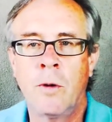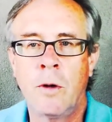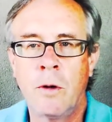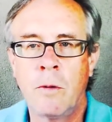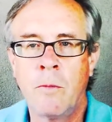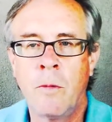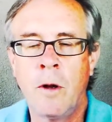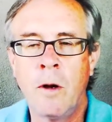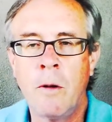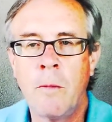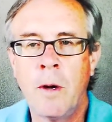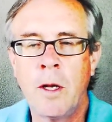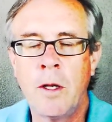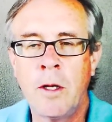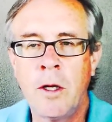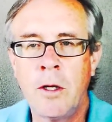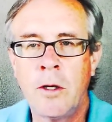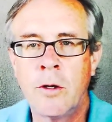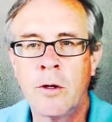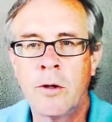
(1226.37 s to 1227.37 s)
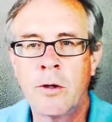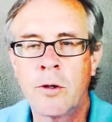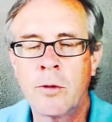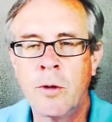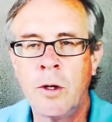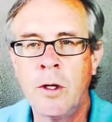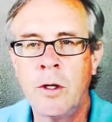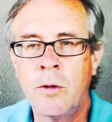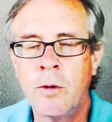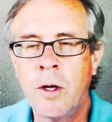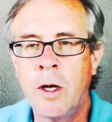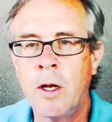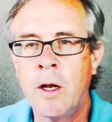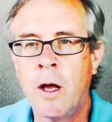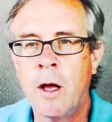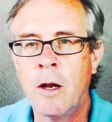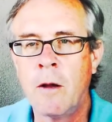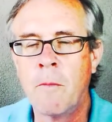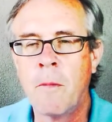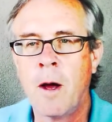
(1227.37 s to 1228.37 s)
One, one of my teachers, Sri Sri
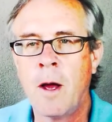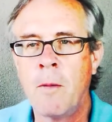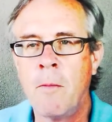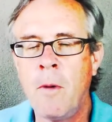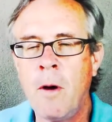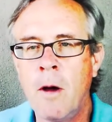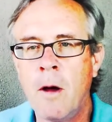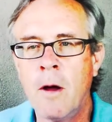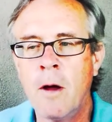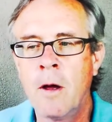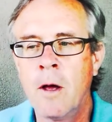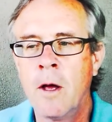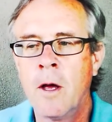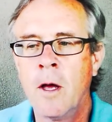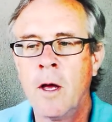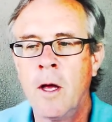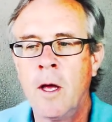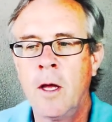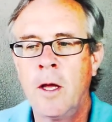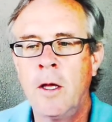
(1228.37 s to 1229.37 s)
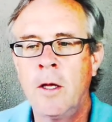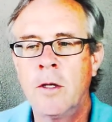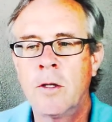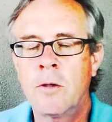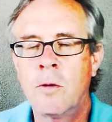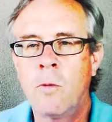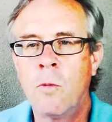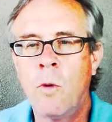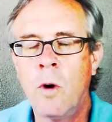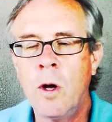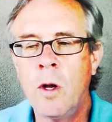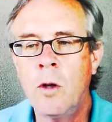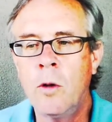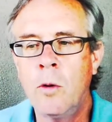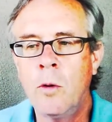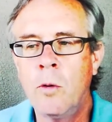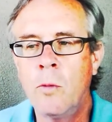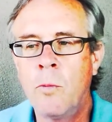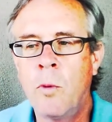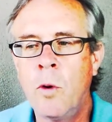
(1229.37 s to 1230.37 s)
my Ma, is the one
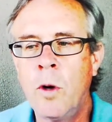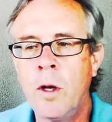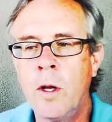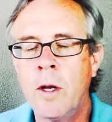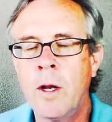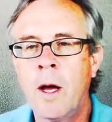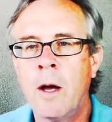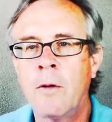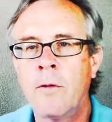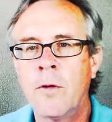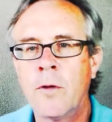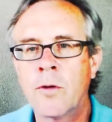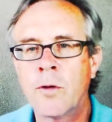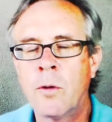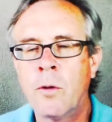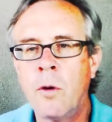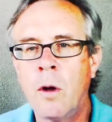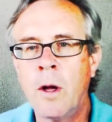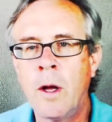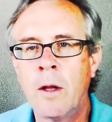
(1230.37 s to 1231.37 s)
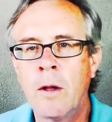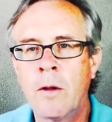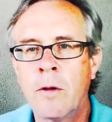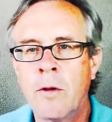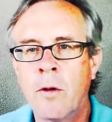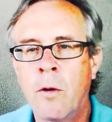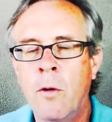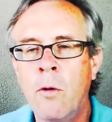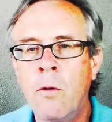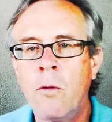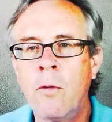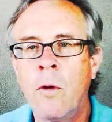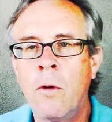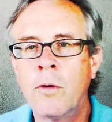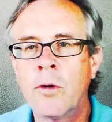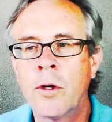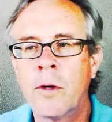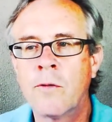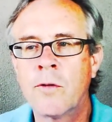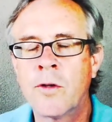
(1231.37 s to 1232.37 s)
who pointed out this whole the whole
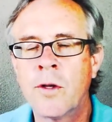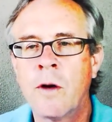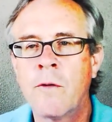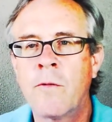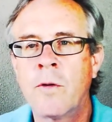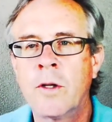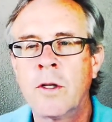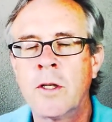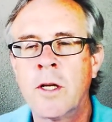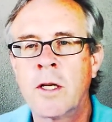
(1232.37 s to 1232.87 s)
notion of suffering.